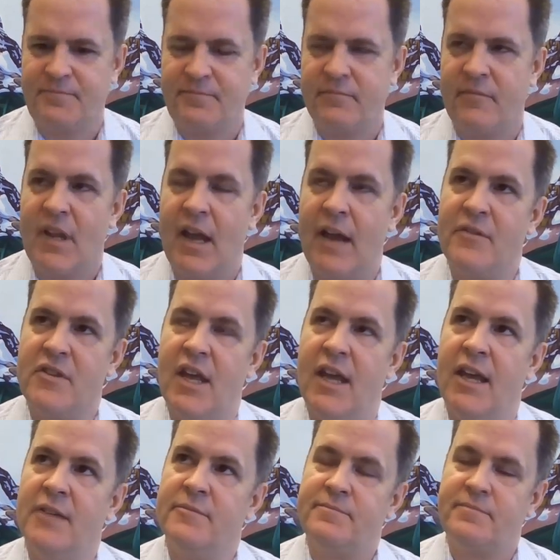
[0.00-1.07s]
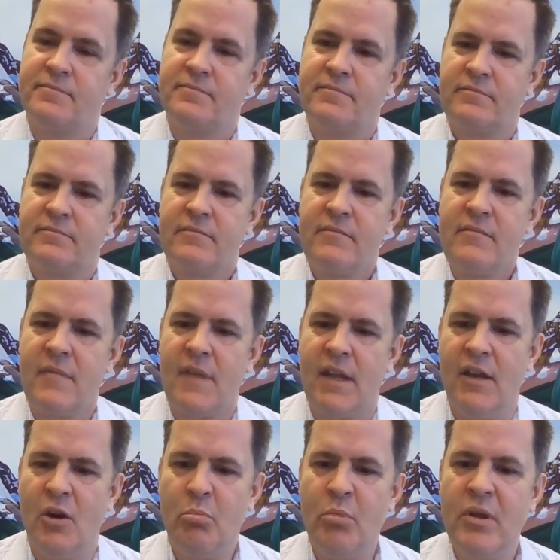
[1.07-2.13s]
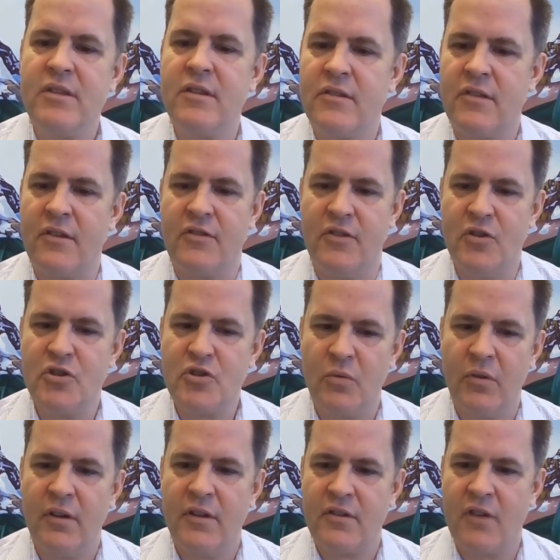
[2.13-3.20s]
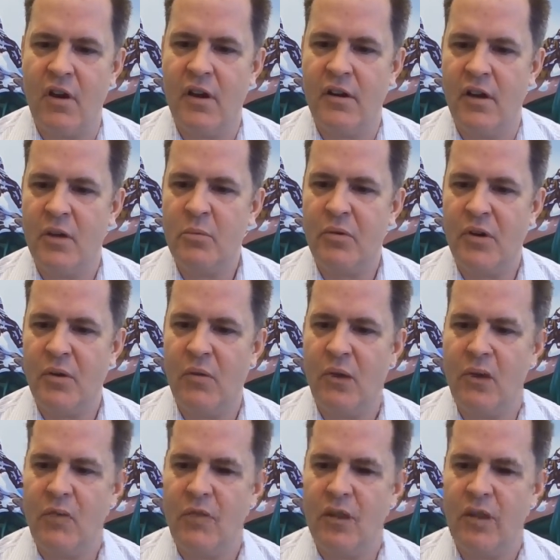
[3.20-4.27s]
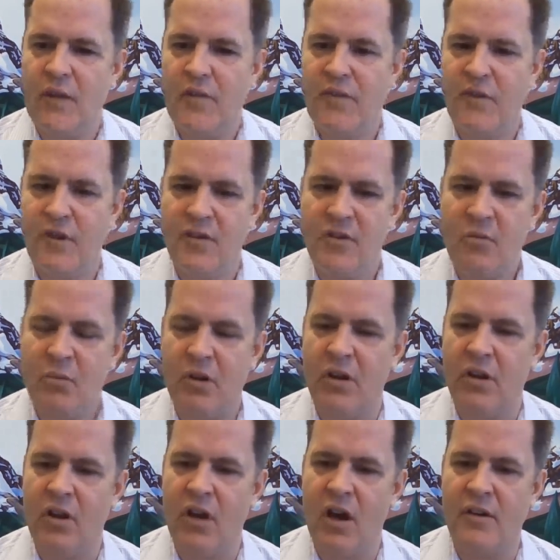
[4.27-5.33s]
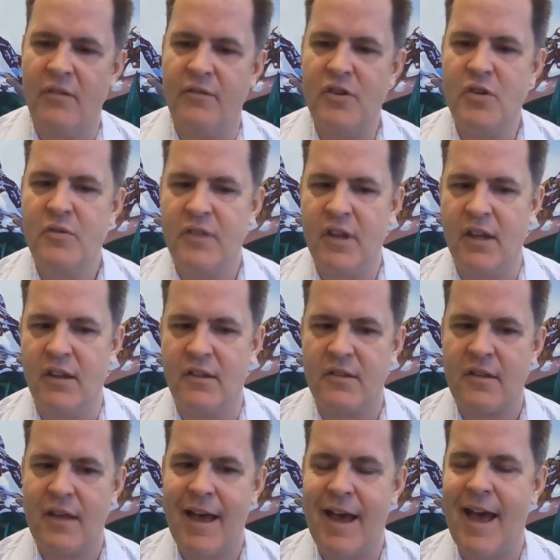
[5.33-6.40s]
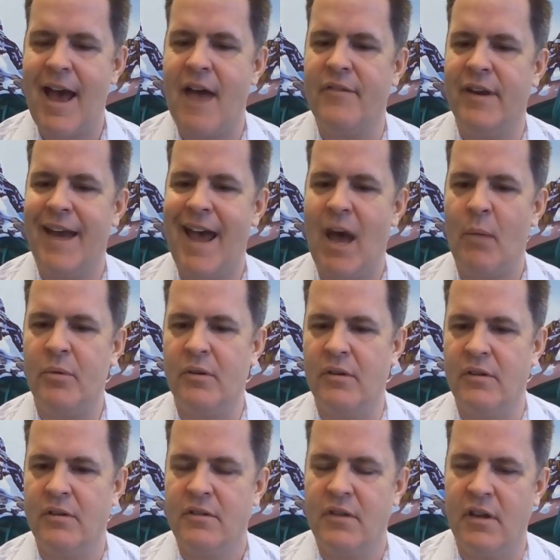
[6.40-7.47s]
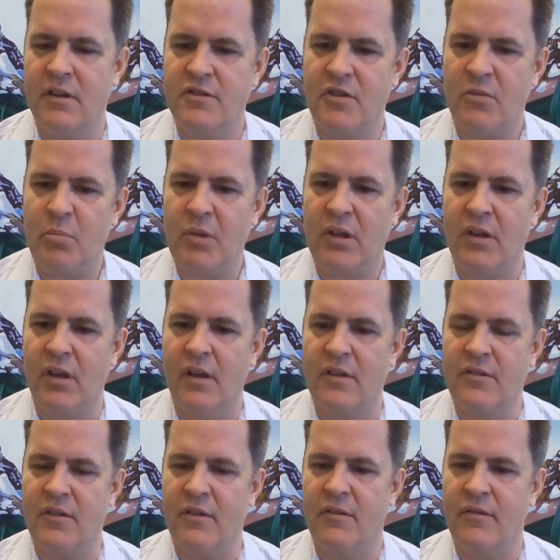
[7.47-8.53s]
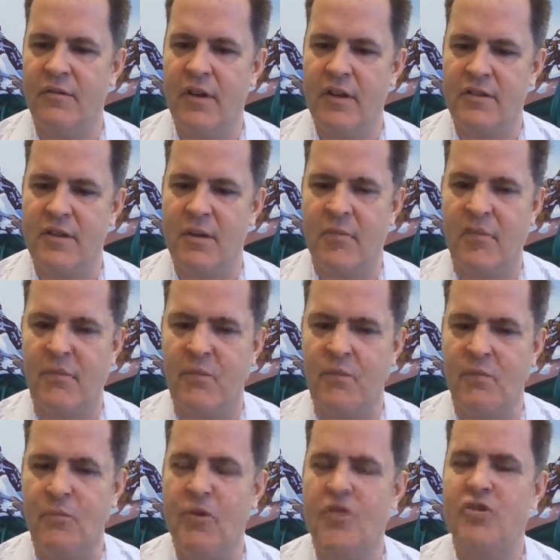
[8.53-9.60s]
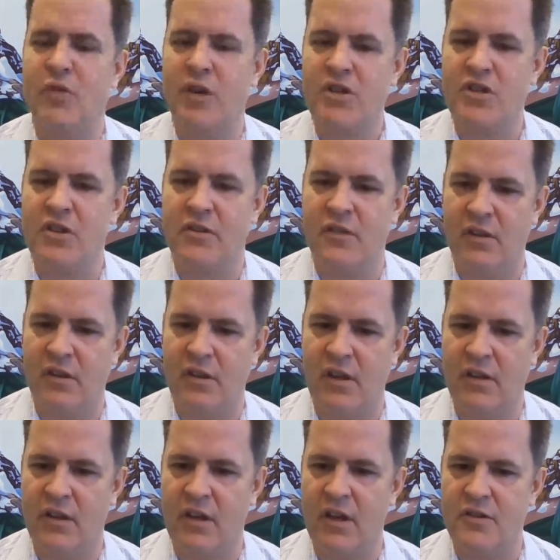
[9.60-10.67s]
I'd say, business as usual has gone on pretty well over the last few years, but a lot of new things haven't happened just because of some of the restrictions in the country.